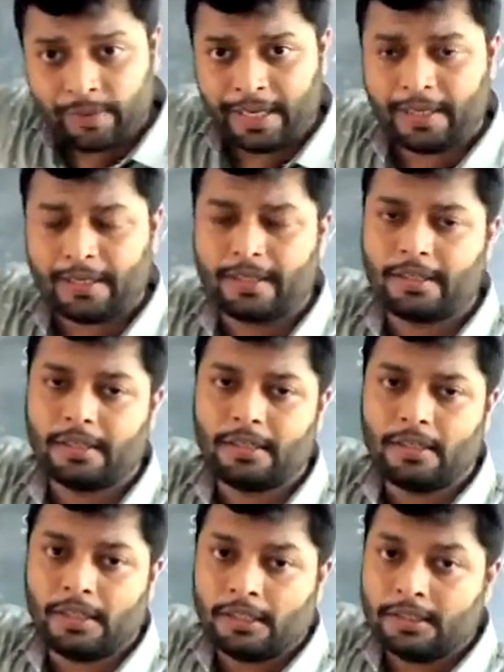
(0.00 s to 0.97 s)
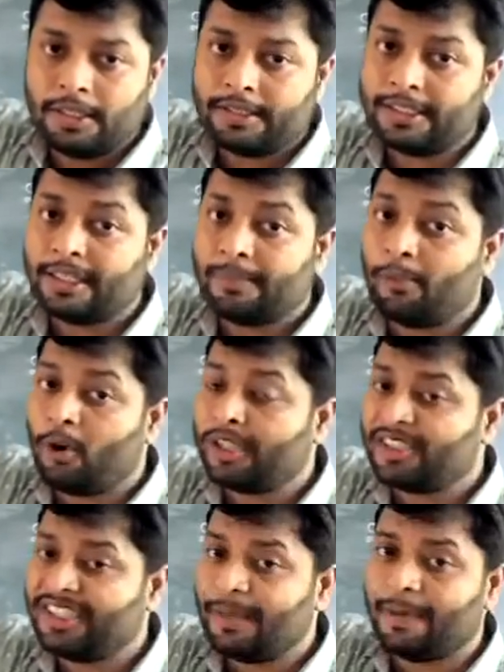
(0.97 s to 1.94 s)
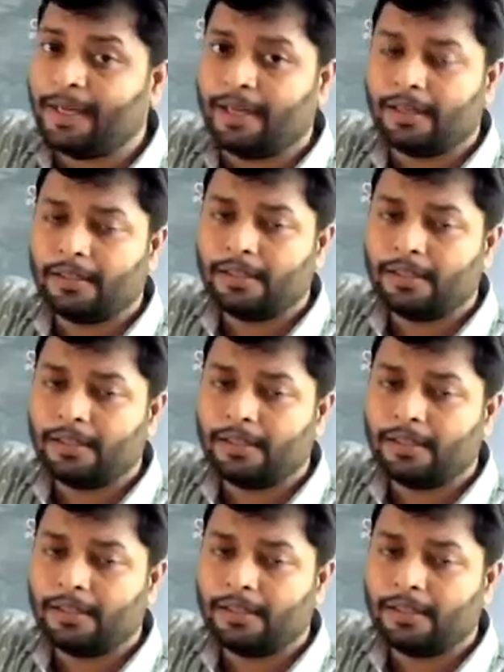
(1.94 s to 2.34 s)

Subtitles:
way. This is a more stable.